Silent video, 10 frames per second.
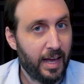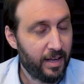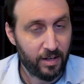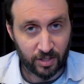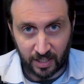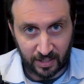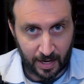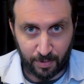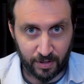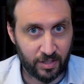Here's an
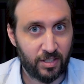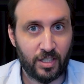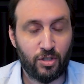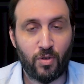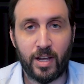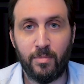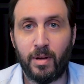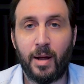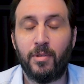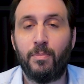example. This is extreme,
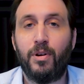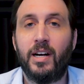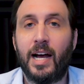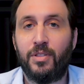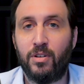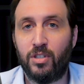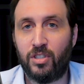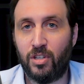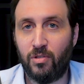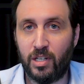but I'm going to put it out there just
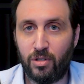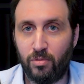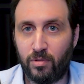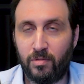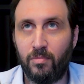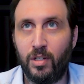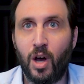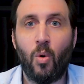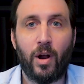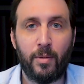so that you
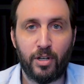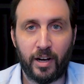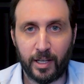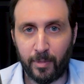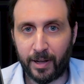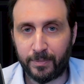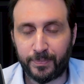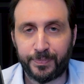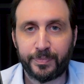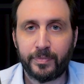know what I'm talking about.
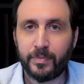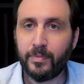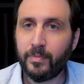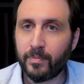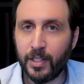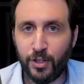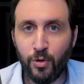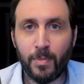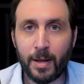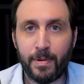You
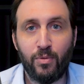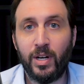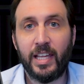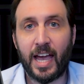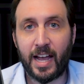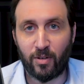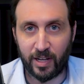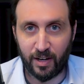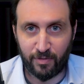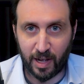might be really
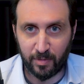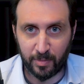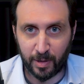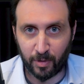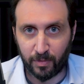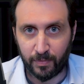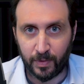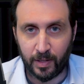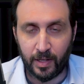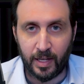angry at a family member,
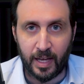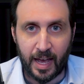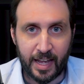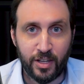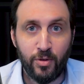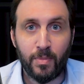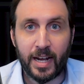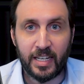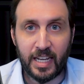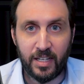and you
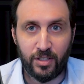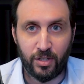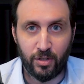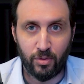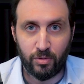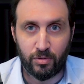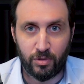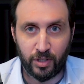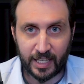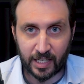might need to
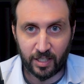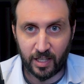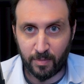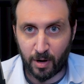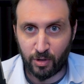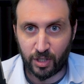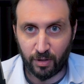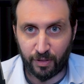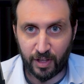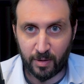get to the
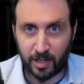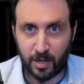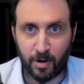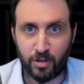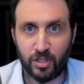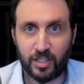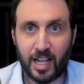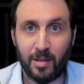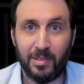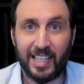emotional theme and the emotions
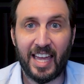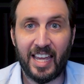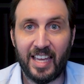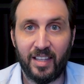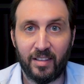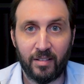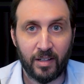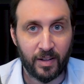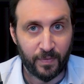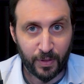column, let in
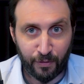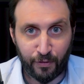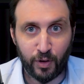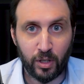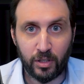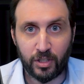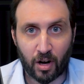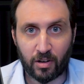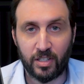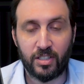the full
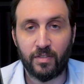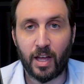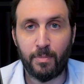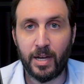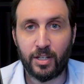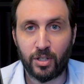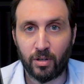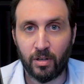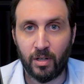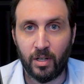darkness of that picture.